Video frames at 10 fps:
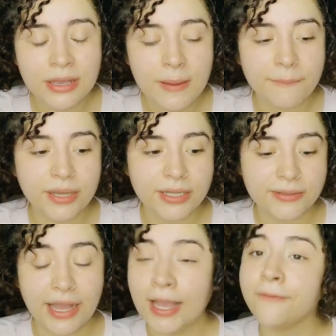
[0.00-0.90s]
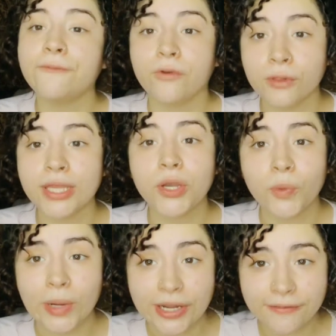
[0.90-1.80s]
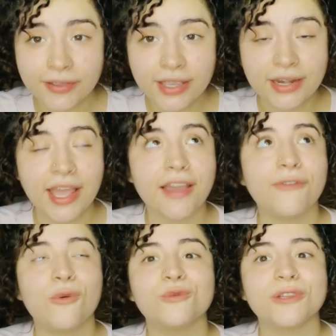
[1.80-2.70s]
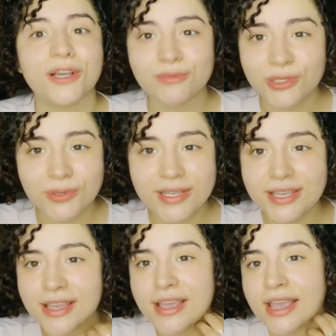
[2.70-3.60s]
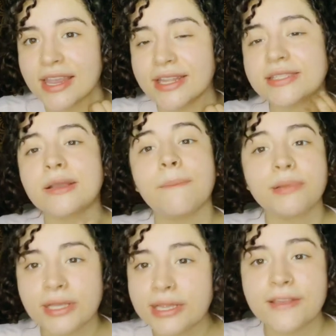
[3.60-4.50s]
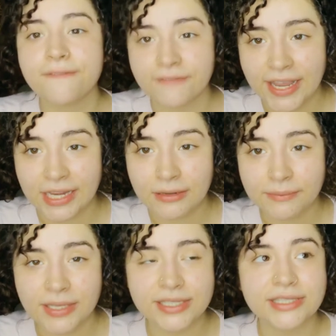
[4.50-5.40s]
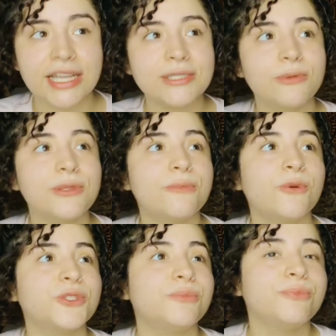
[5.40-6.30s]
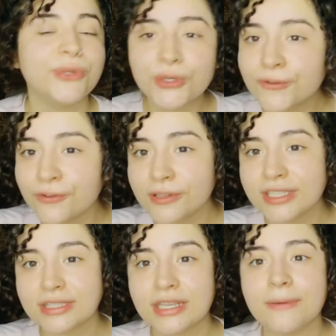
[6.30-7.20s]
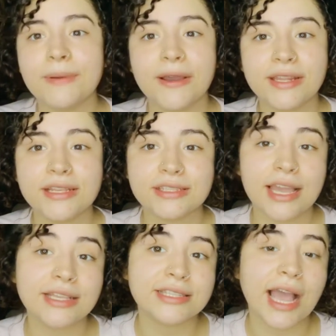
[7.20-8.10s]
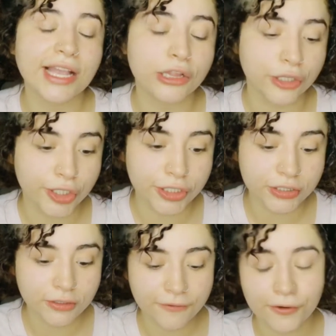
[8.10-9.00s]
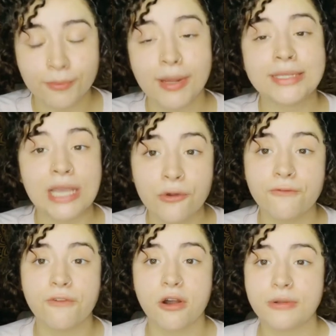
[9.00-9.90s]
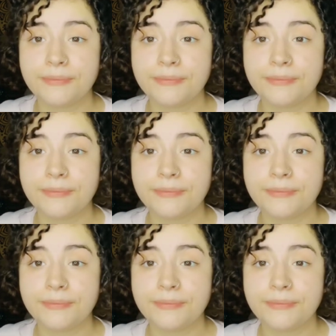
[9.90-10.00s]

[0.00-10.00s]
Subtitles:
but I'm fully aware of it, and I have owned up to it, and it's completely fine because that's what the most beautifulest thing about it is. I learned from my downfall.